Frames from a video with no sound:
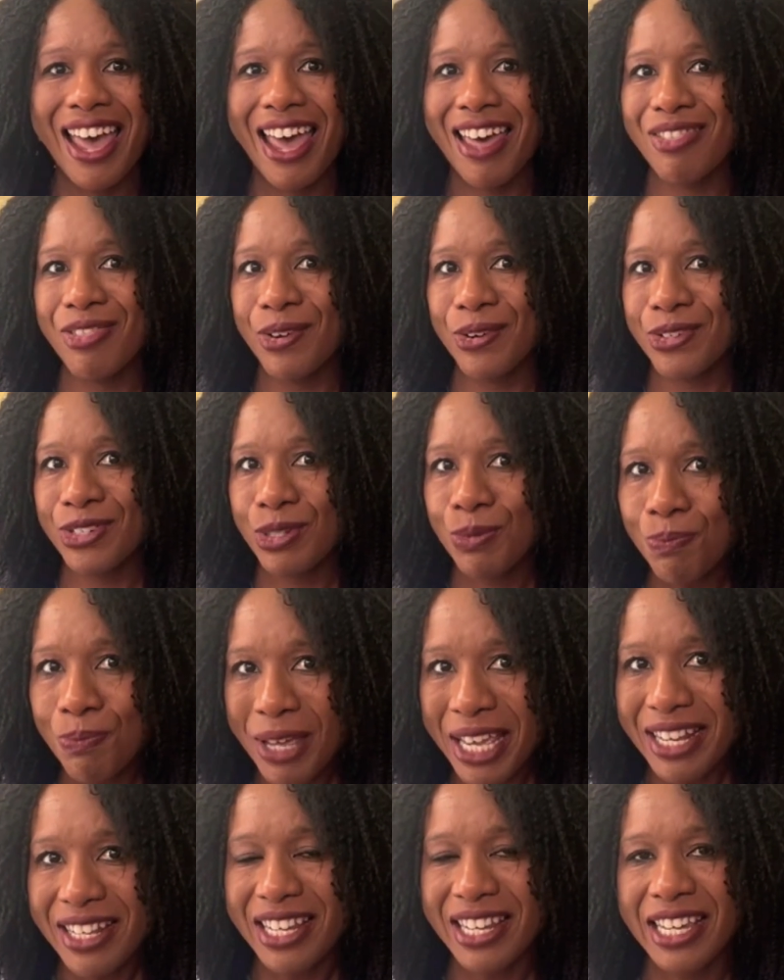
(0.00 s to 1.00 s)
and their
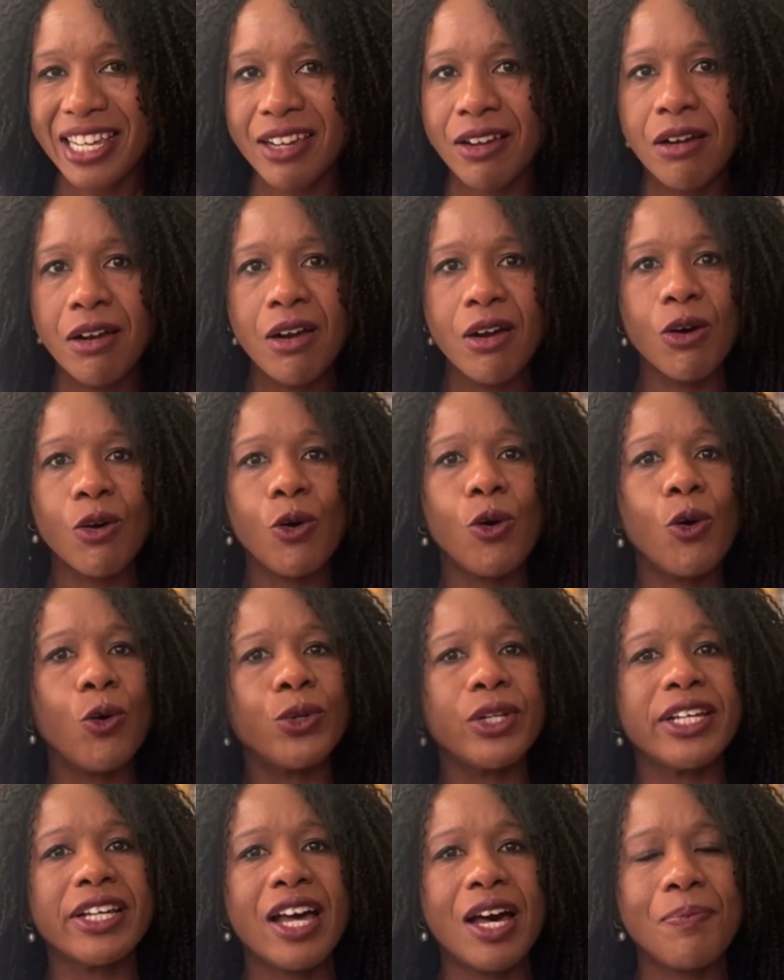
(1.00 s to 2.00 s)
spending are
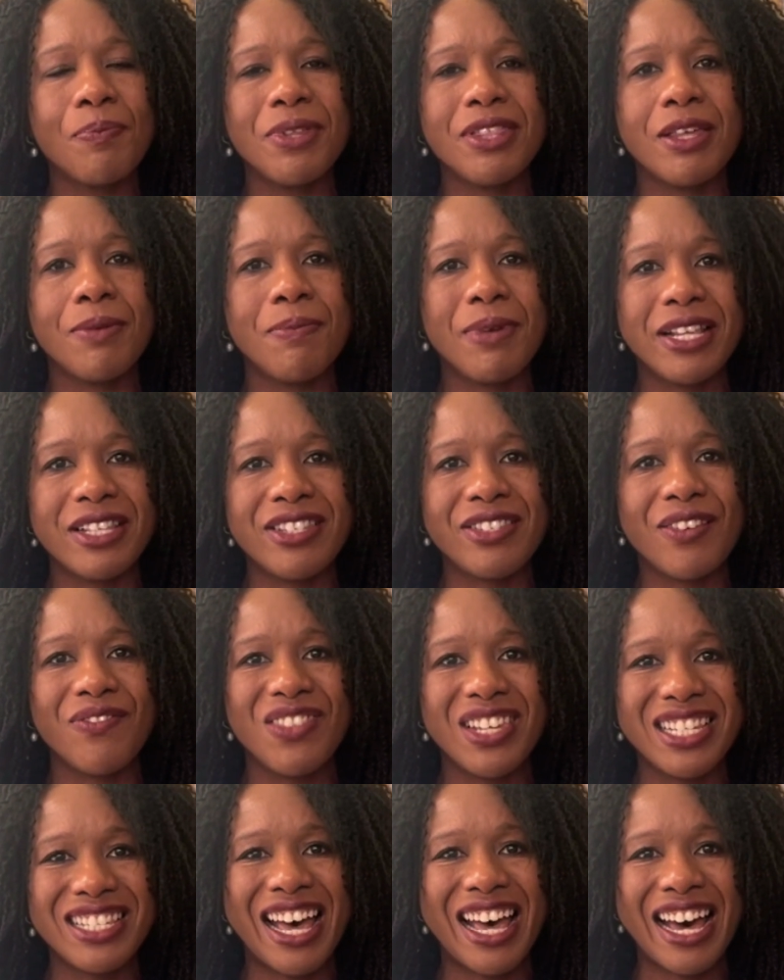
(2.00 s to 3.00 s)
holding up in the midst of
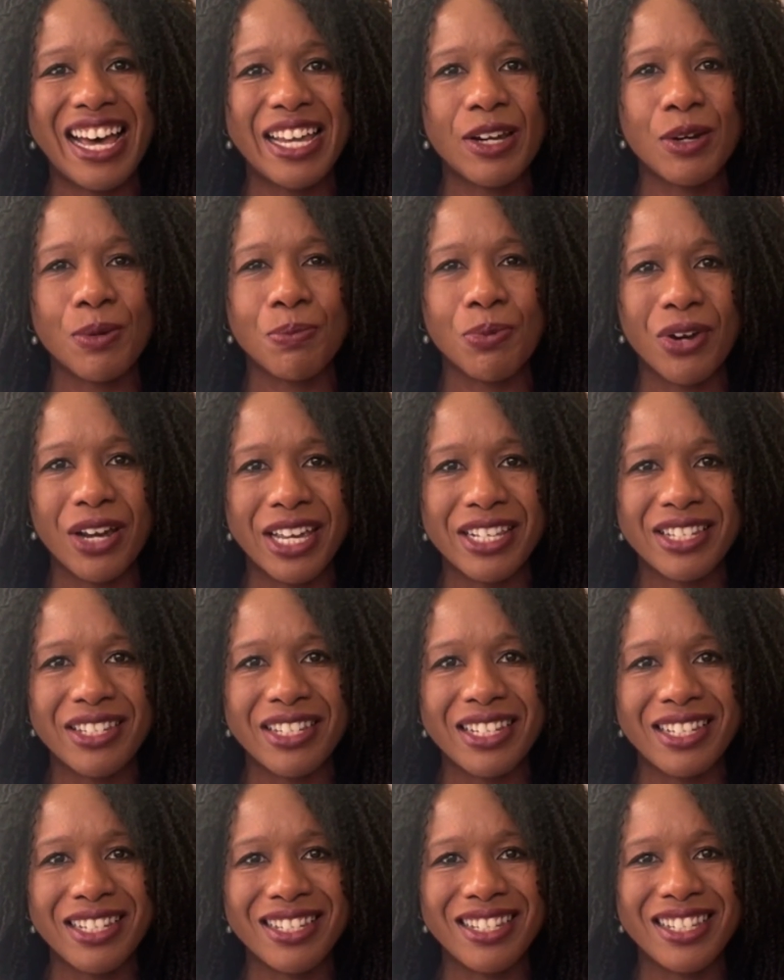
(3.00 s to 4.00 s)
these higher
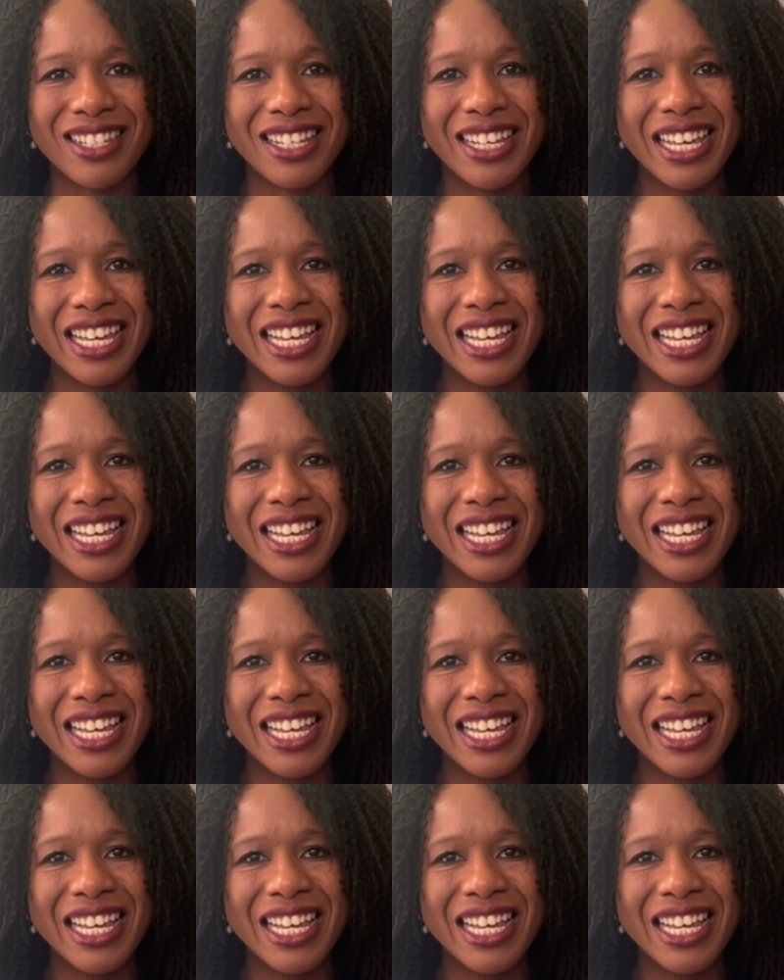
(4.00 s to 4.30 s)
prices.